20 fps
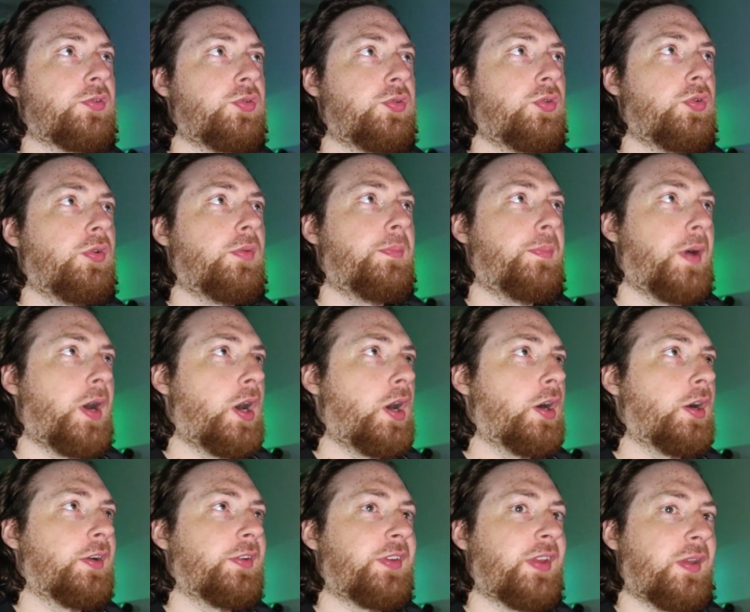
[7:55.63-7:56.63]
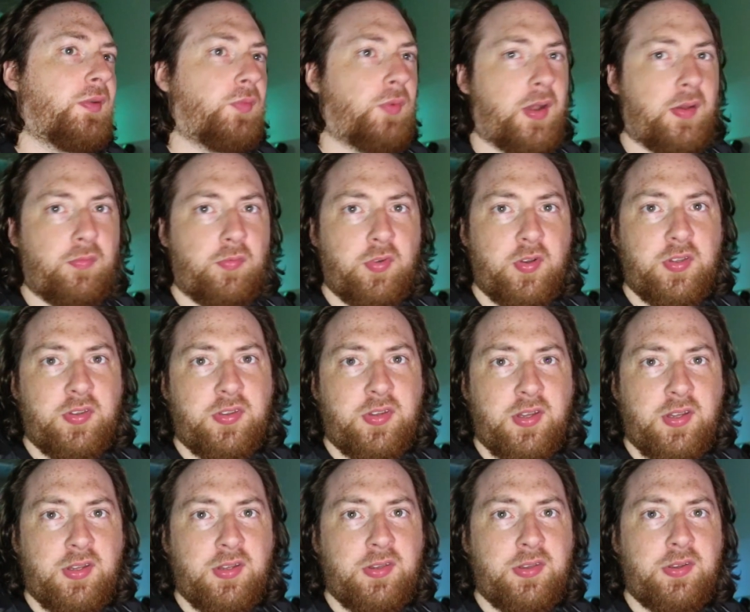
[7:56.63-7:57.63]
cool bars and
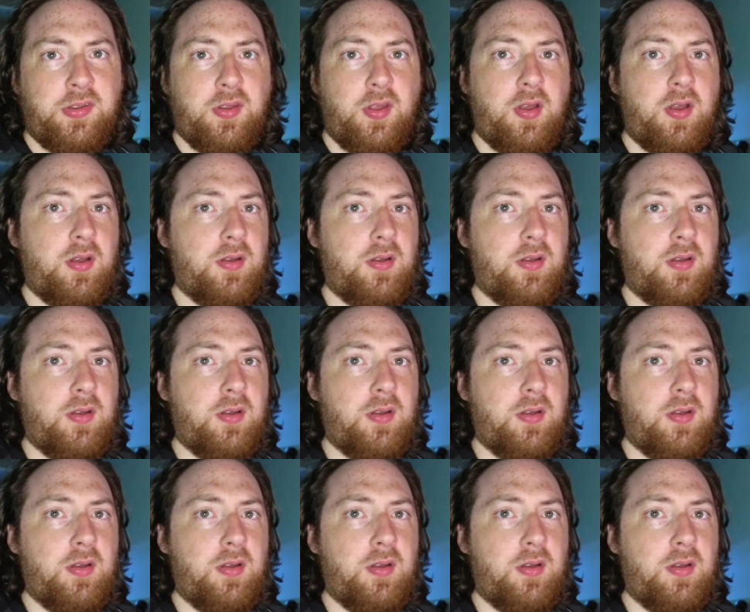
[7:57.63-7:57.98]
references,